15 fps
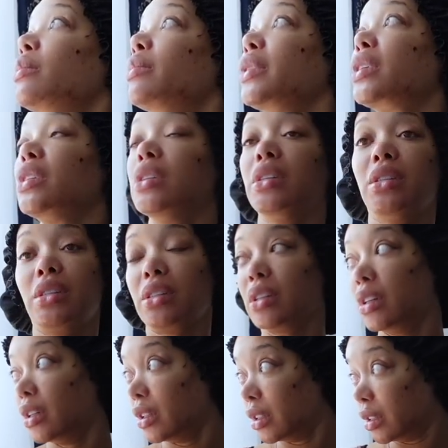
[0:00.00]
Because,
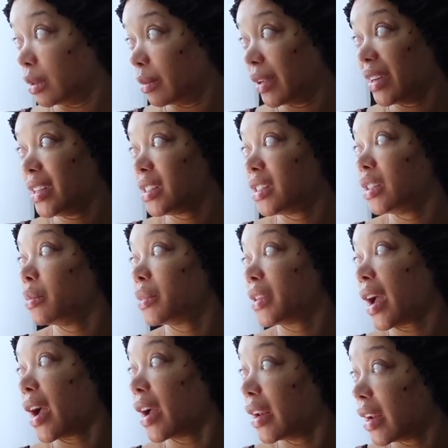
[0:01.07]
uh, but it's zip
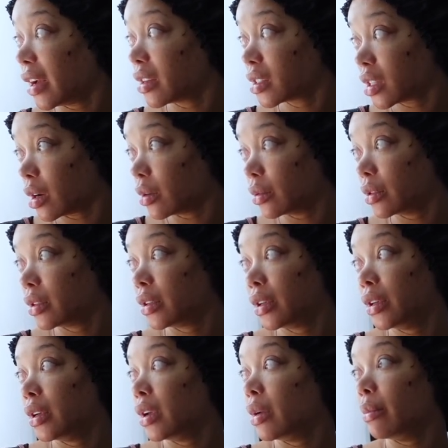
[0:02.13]
tied now, so
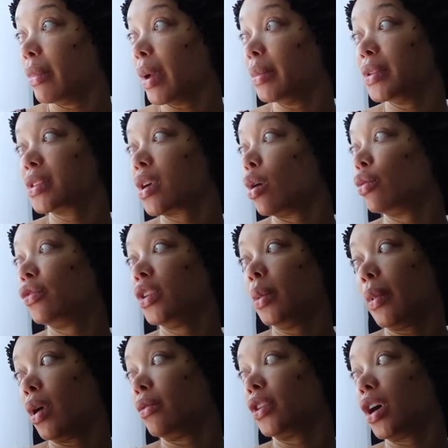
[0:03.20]
baby, it's gonna
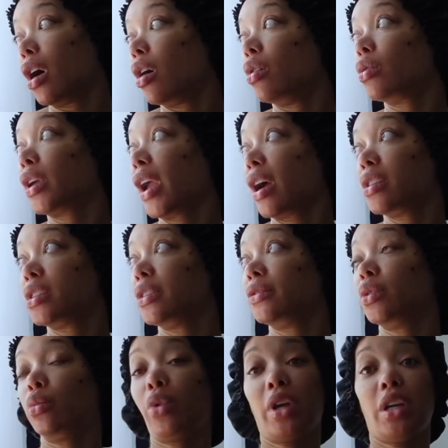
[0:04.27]
flip over the whole couch if
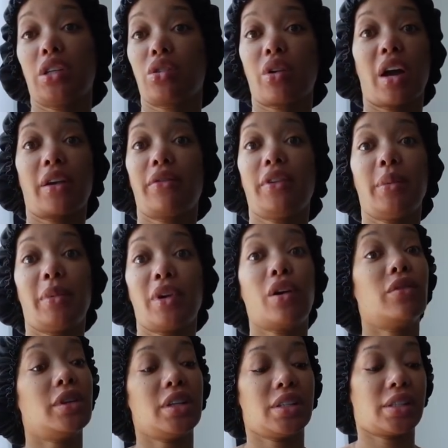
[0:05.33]
the wind try to flip it
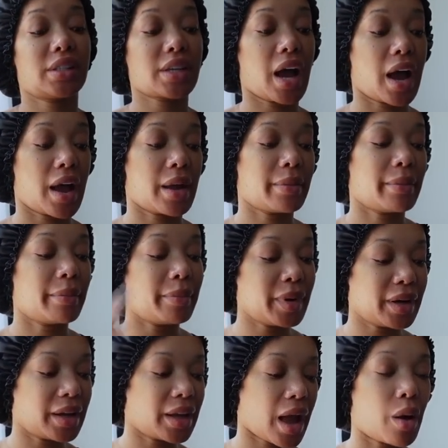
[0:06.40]
over this time.
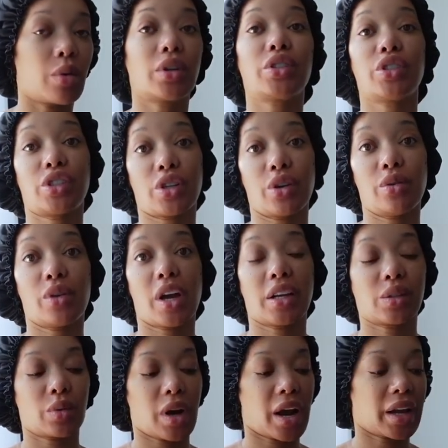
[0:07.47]
But I wanted to show you
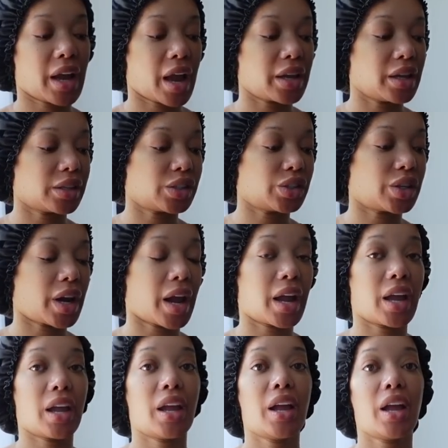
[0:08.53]
guys what I got
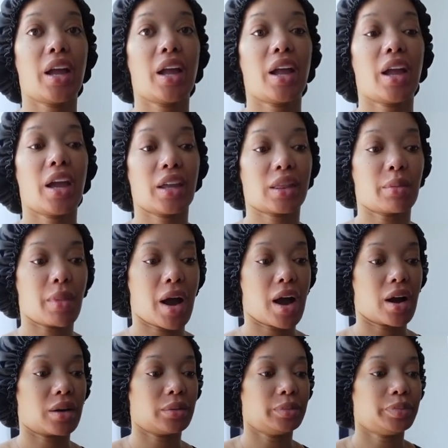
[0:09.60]
yesterday at the
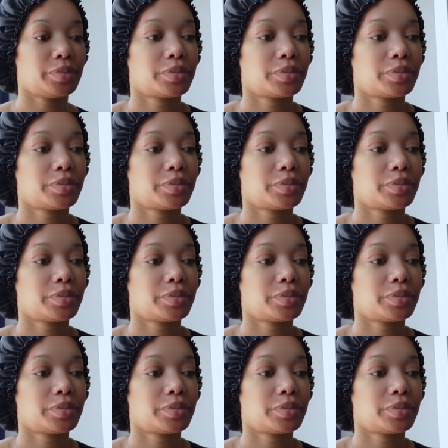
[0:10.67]
mall.